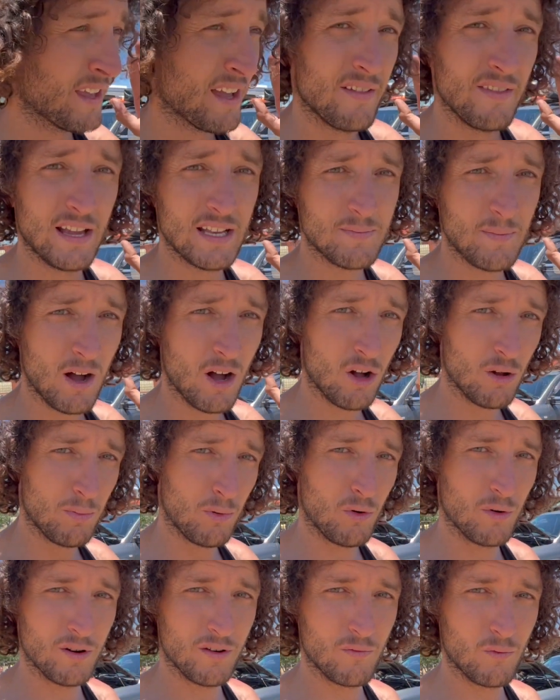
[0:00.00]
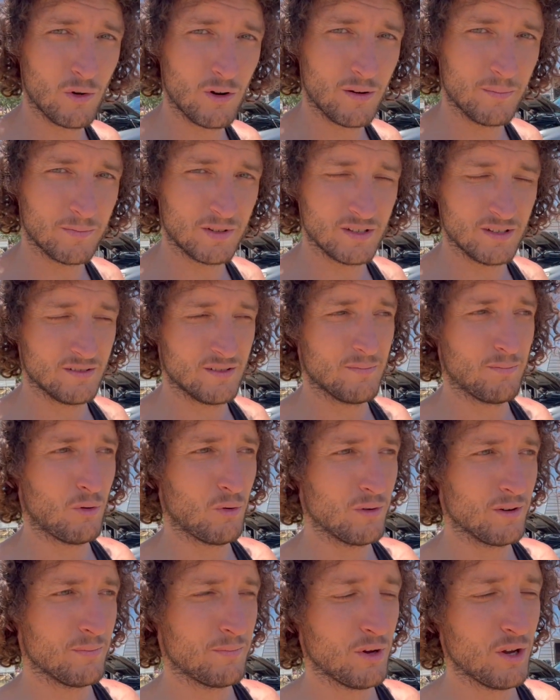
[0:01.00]
that's my whole point of the
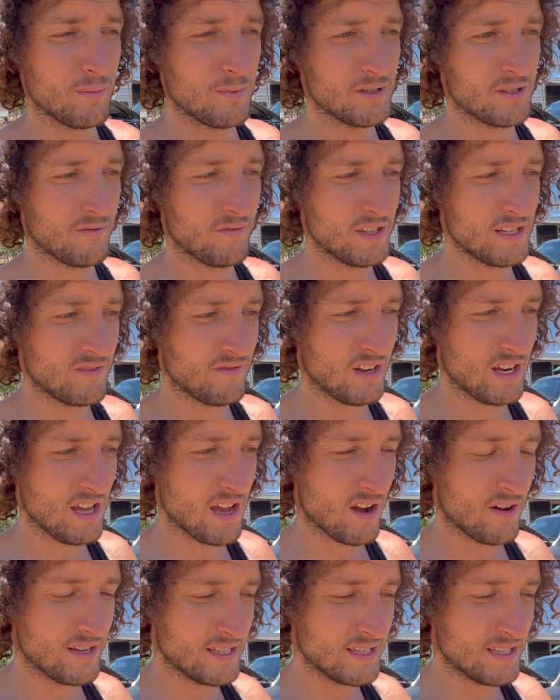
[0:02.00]
point and purpose of this video,